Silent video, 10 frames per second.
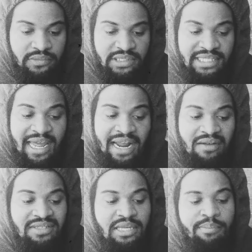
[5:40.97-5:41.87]
Shout
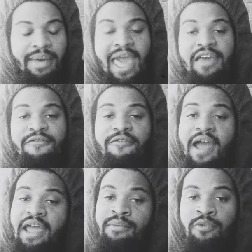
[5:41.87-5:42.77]
out to Pat
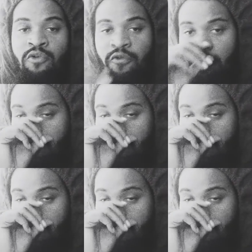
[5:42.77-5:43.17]
Freiermuth.